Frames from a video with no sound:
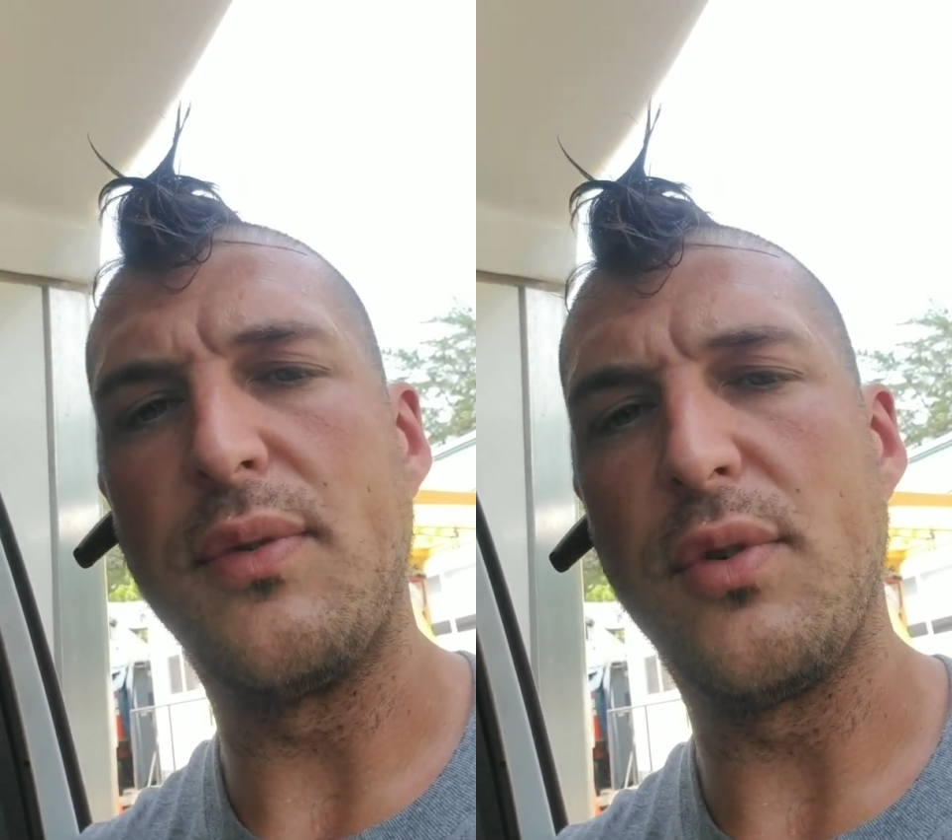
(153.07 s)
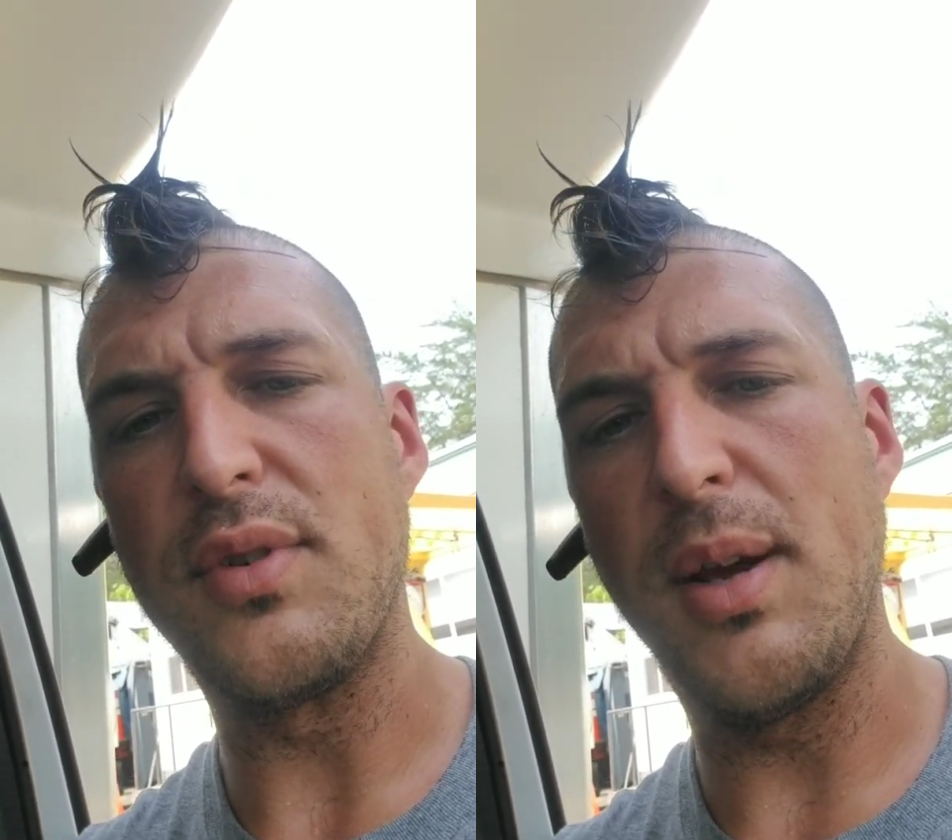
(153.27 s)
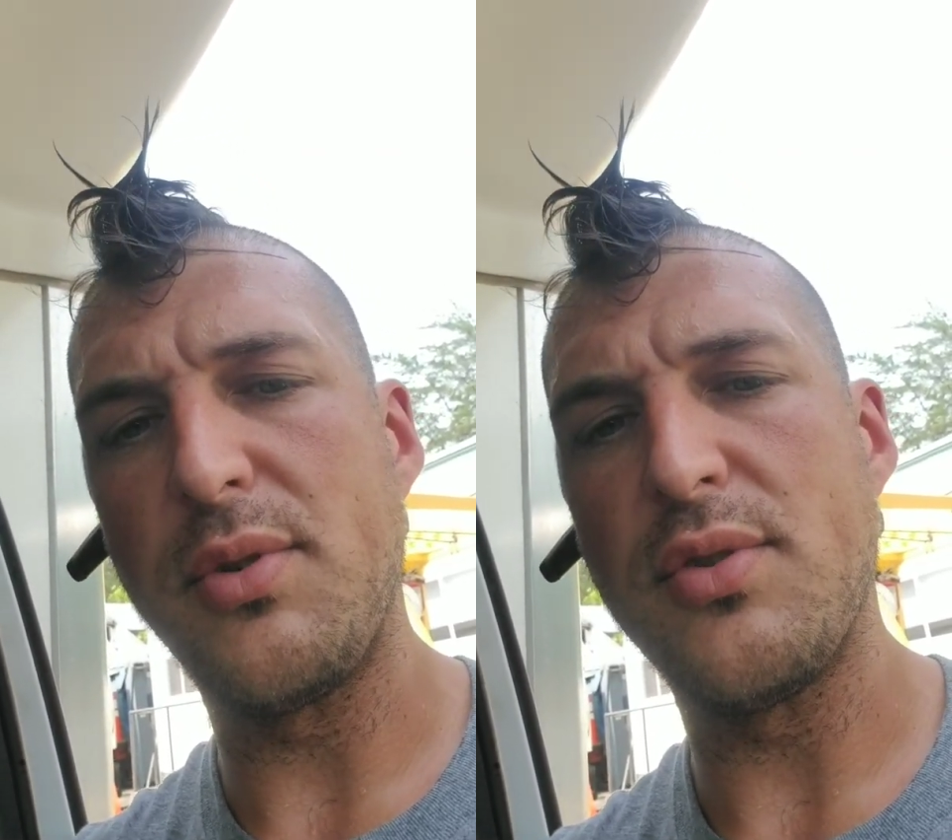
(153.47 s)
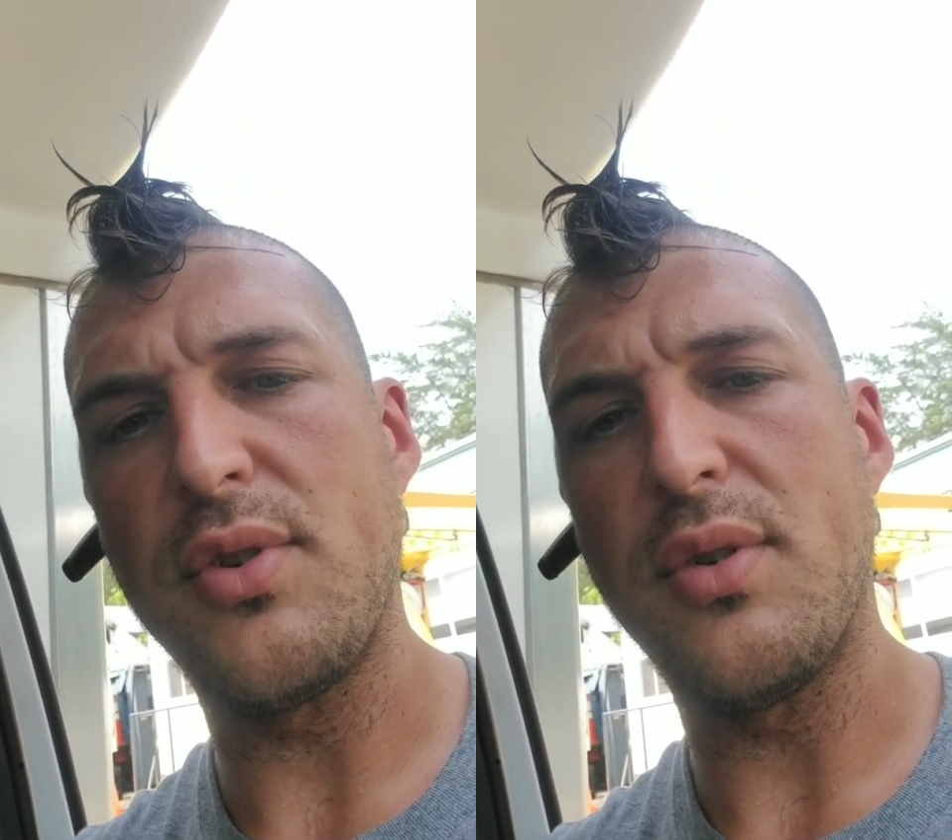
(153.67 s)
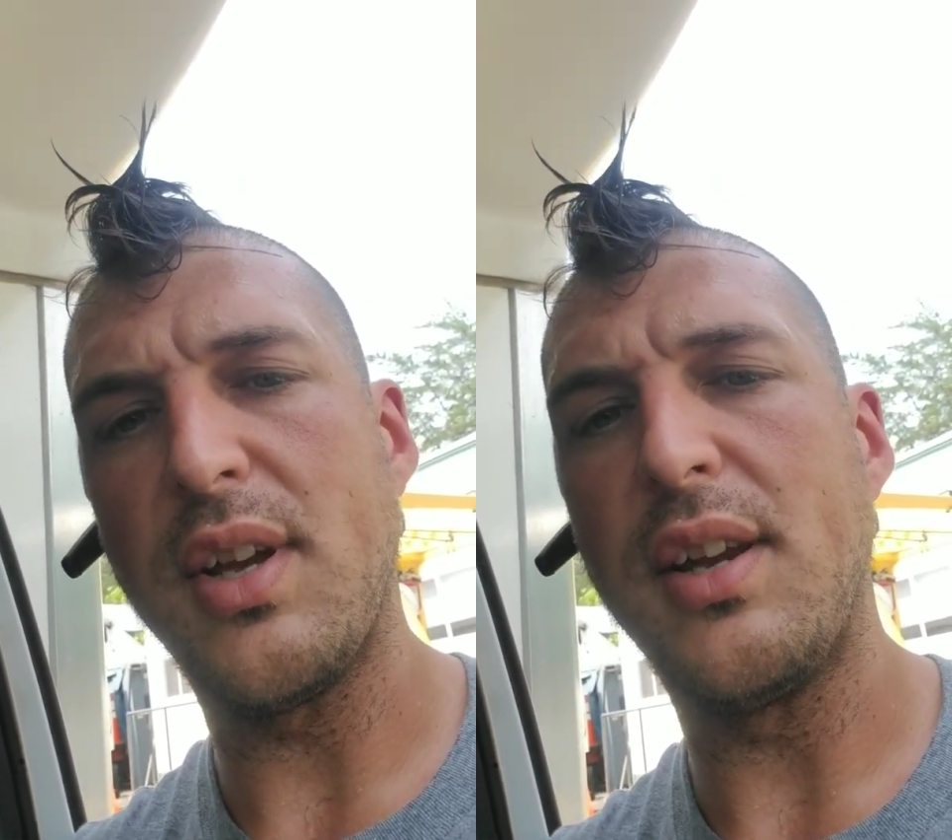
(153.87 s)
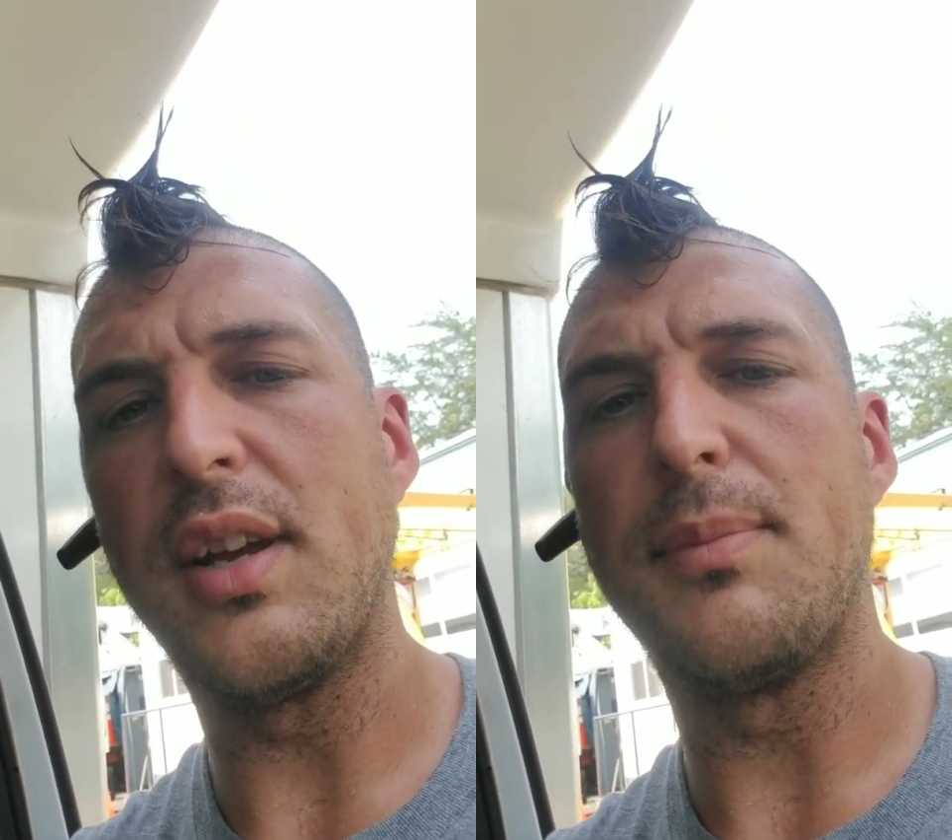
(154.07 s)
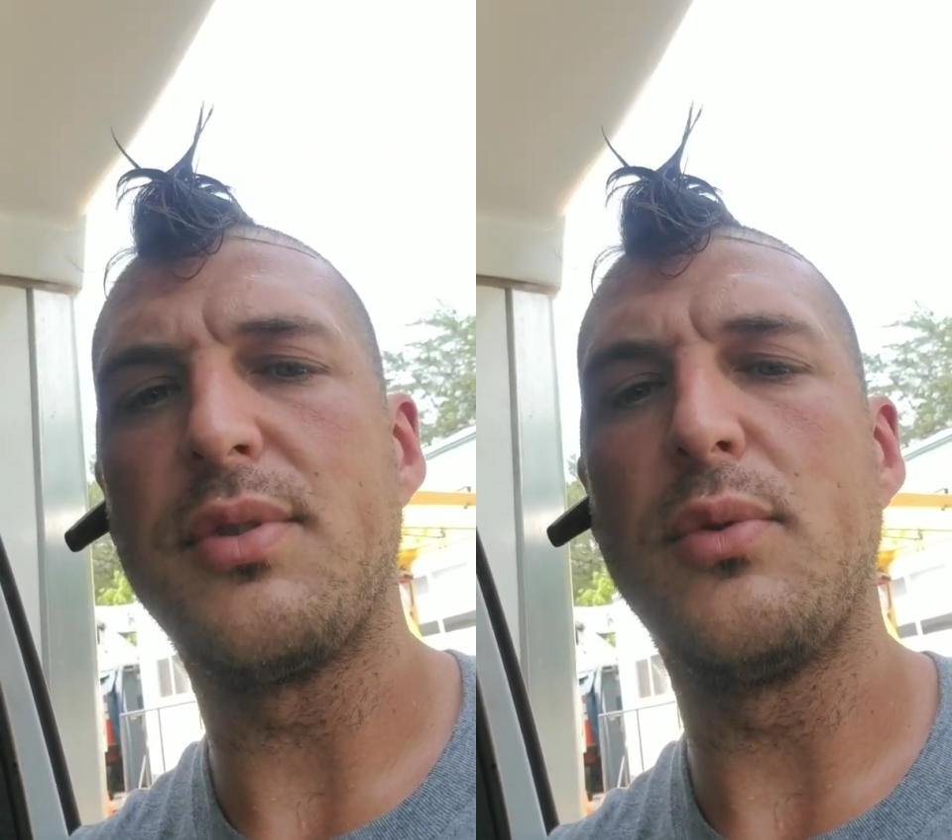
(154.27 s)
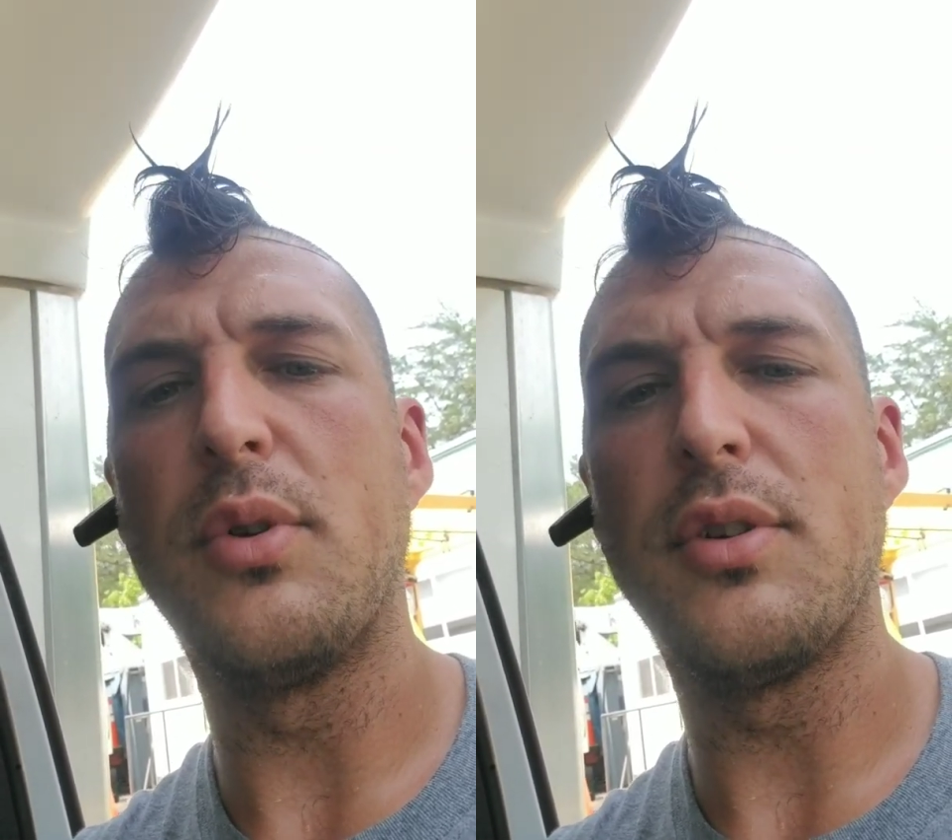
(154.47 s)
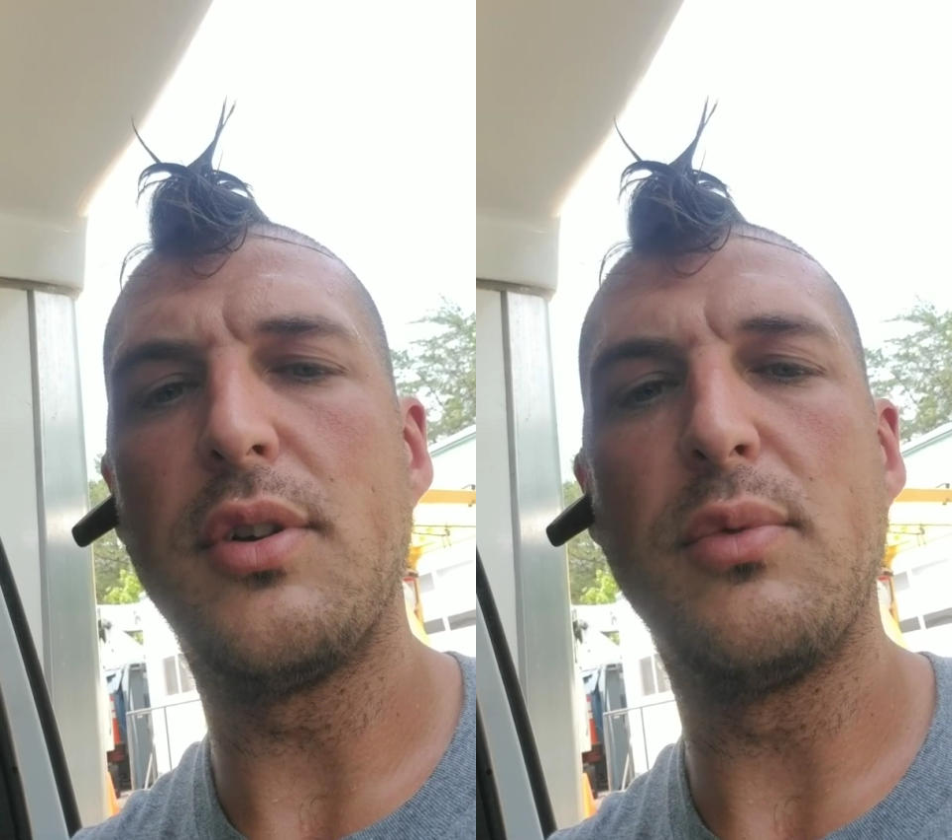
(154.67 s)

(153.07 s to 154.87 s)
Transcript: If your temperatures aren't getting up to where you